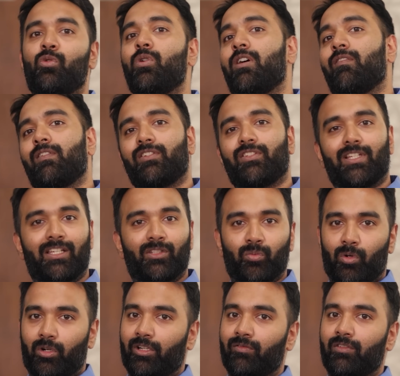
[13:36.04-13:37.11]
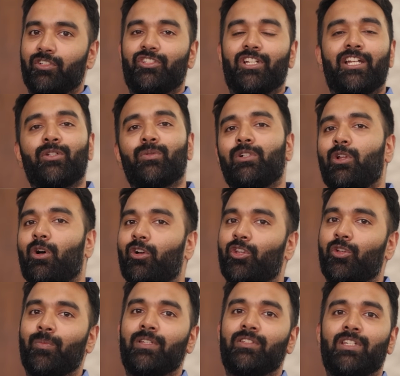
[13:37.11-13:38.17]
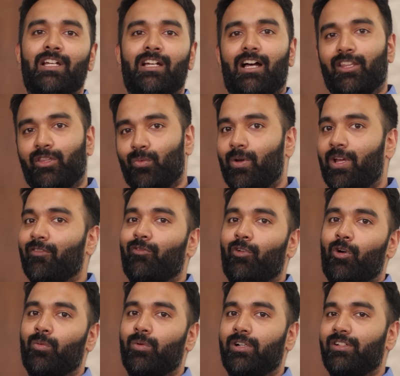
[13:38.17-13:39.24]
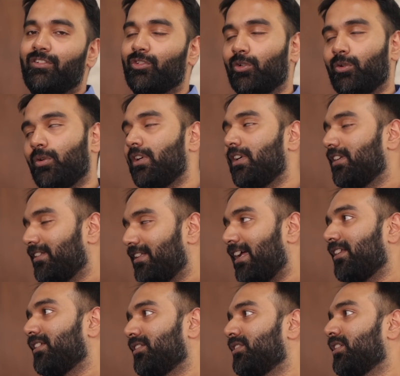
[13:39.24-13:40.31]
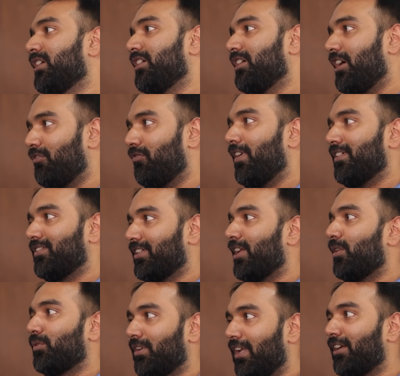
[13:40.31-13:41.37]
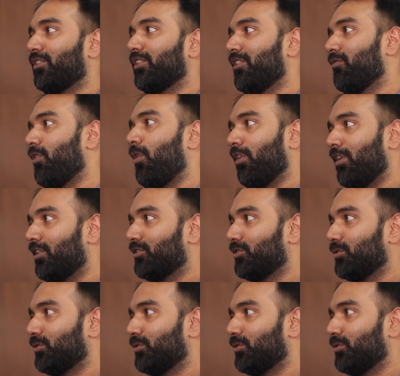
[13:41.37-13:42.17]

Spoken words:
Whoever says whatever, genuine documents are the way forward. So that is advice that I would like to give all our